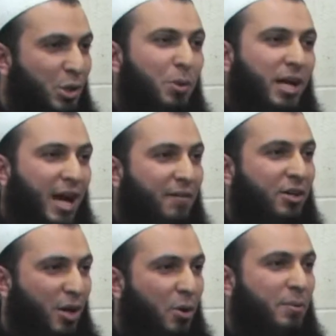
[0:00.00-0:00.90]
You want to have a
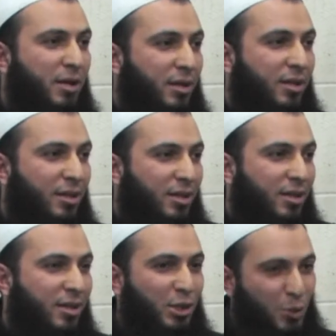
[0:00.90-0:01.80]
go at me?
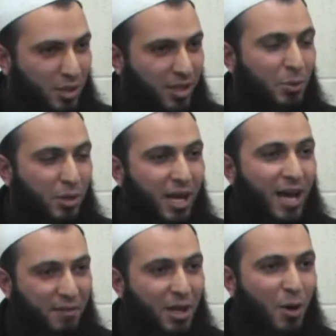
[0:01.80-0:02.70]
You want to
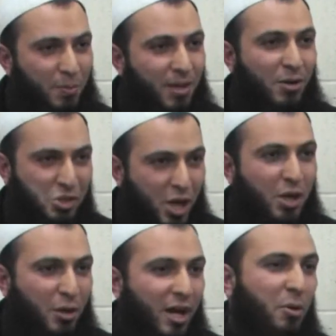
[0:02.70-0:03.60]
have a go at me? I'll show
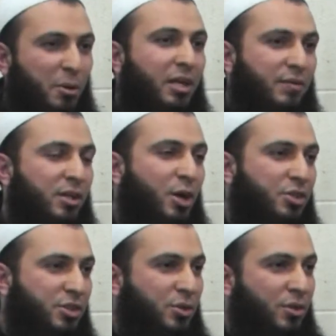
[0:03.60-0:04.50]
you how I want to give a go
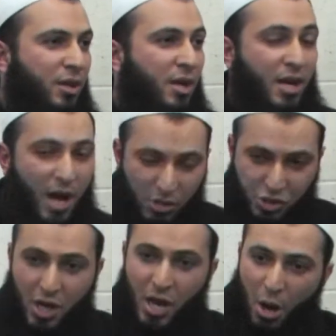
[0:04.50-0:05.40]
to you. I'll
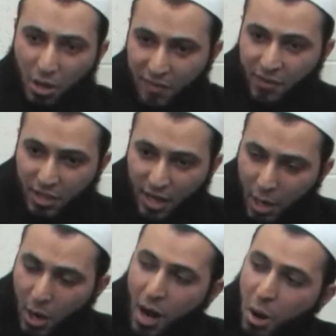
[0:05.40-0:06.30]
show you how
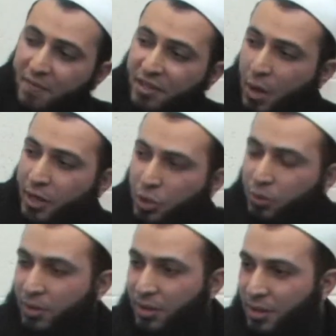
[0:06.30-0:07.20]
I'll have a go at
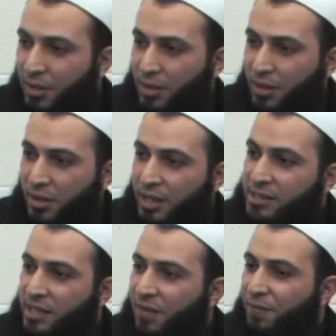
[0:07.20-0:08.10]
you. He
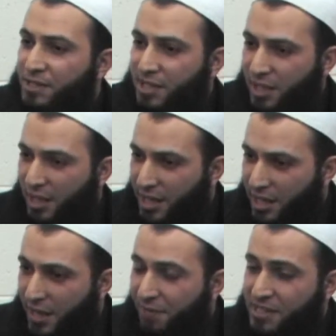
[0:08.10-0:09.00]
said, if it's
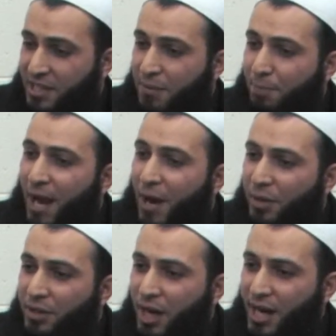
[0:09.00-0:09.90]
clean, if it's in
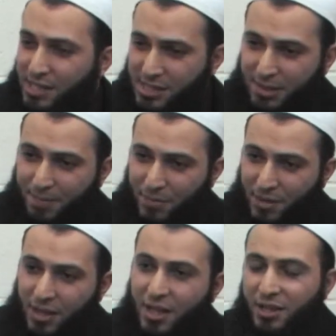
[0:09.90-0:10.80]
paradise,
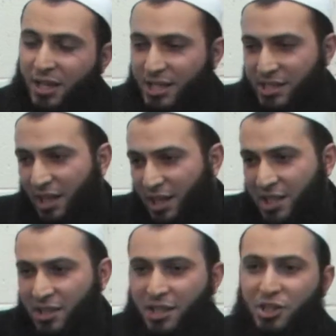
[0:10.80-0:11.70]
then it's
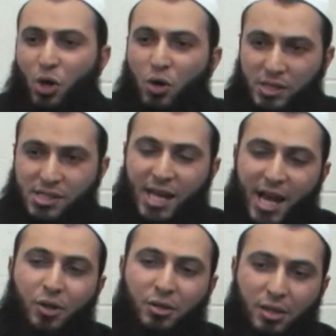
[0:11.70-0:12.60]
cleaner than the dog's
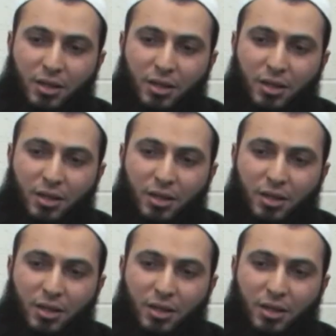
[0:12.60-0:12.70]
tail.